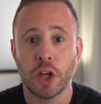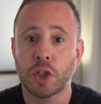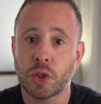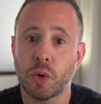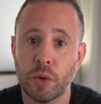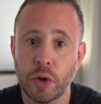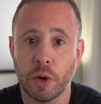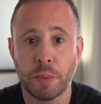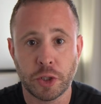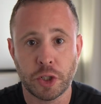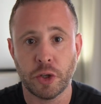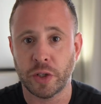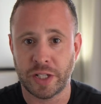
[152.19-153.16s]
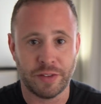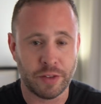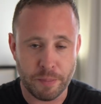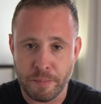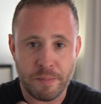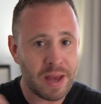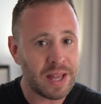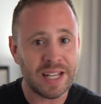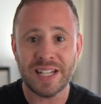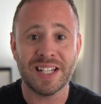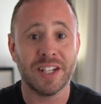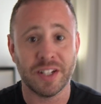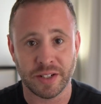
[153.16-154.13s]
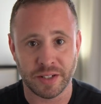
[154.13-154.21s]
I saw an opportunity that many
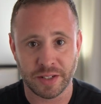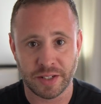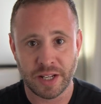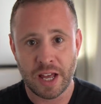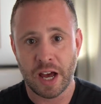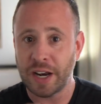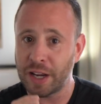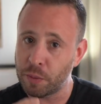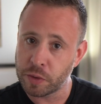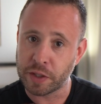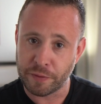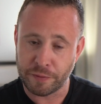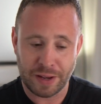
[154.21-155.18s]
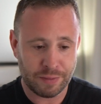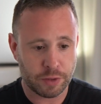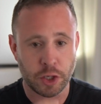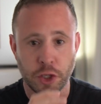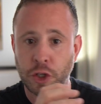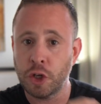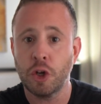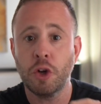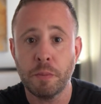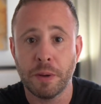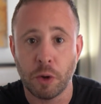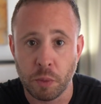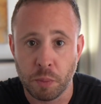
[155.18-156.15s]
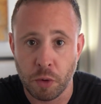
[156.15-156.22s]
didn't, and it was the fact that new
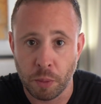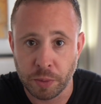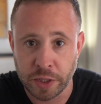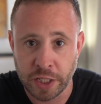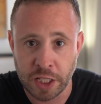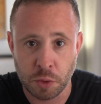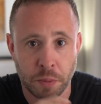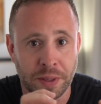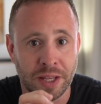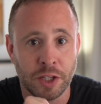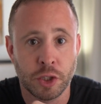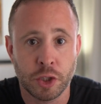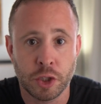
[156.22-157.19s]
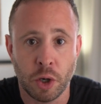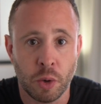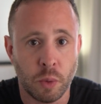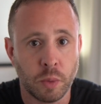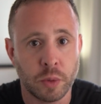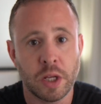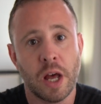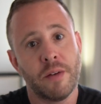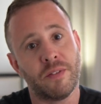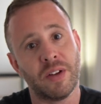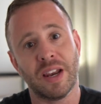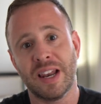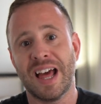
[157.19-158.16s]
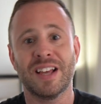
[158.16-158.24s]
build properties were being sold
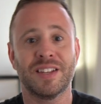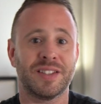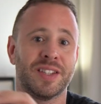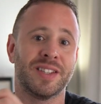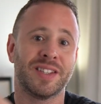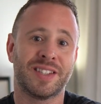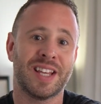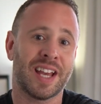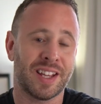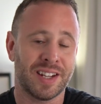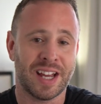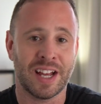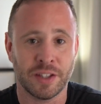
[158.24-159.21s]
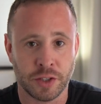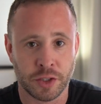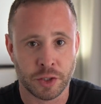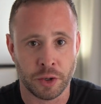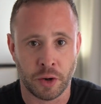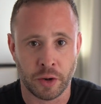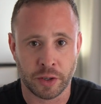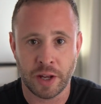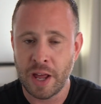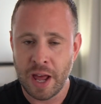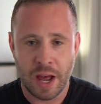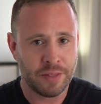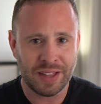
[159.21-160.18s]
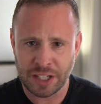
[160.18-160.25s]
for less than second-hand stock.
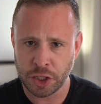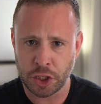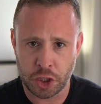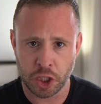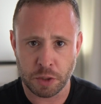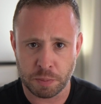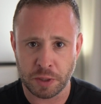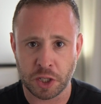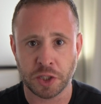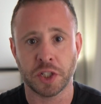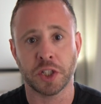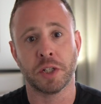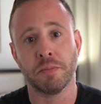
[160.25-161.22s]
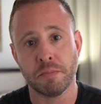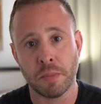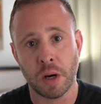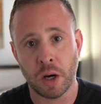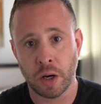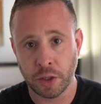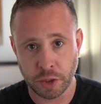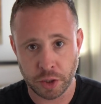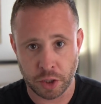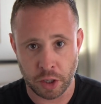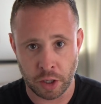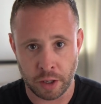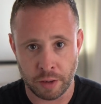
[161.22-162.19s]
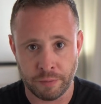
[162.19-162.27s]
And that's just because the demand
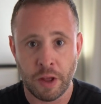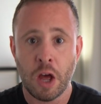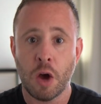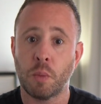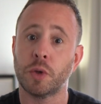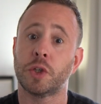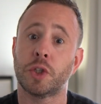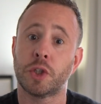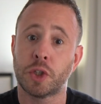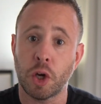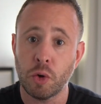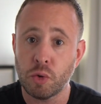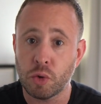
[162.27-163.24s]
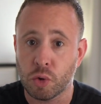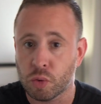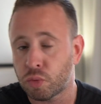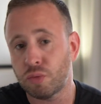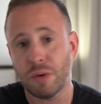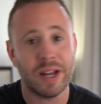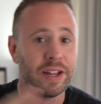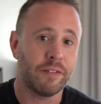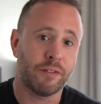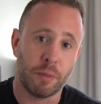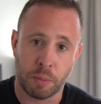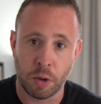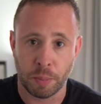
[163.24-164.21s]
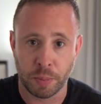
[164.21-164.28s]
curve was so great
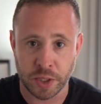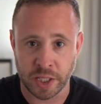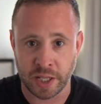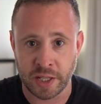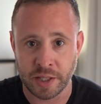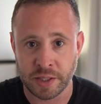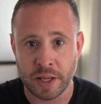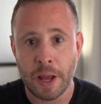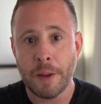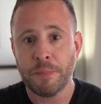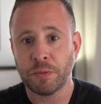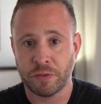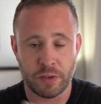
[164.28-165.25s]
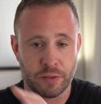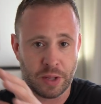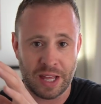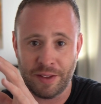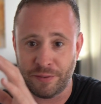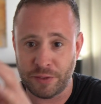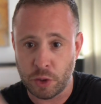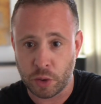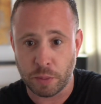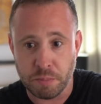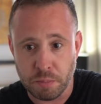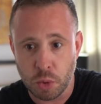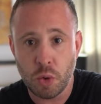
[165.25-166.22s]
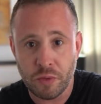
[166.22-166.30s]
for properties that if you could
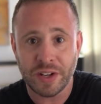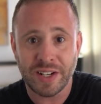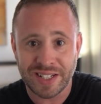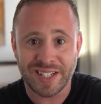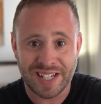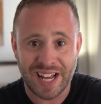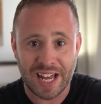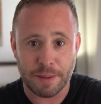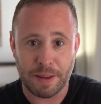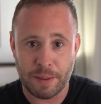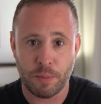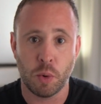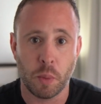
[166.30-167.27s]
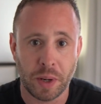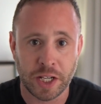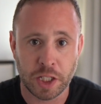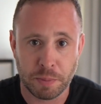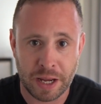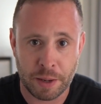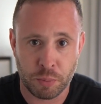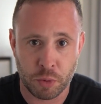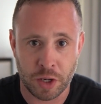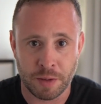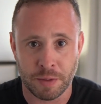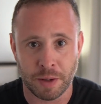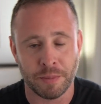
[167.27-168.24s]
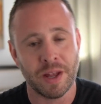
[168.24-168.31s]
move in today, people were willing to pay a
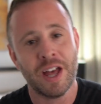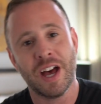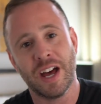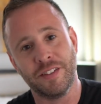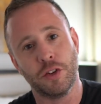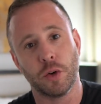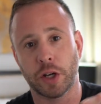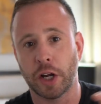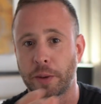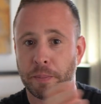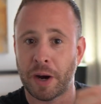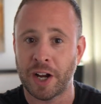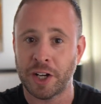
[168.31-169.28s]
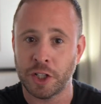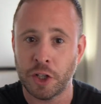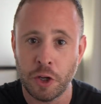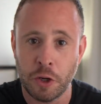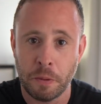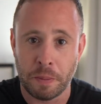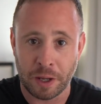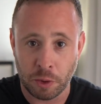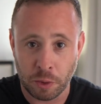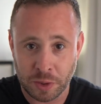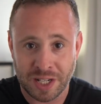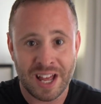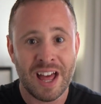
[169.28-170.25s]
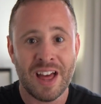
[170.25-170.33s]
premium. And if you were going to buy a new
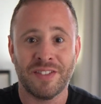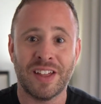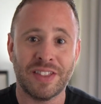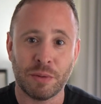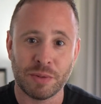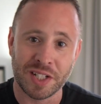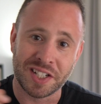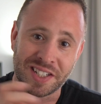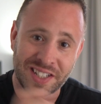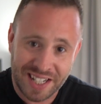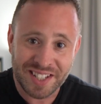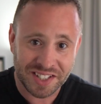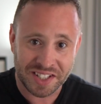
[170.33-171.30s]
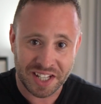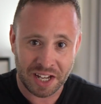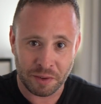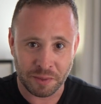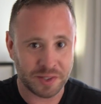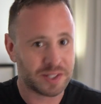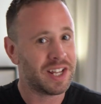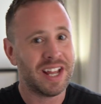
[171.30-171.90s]
build, then there was a discount.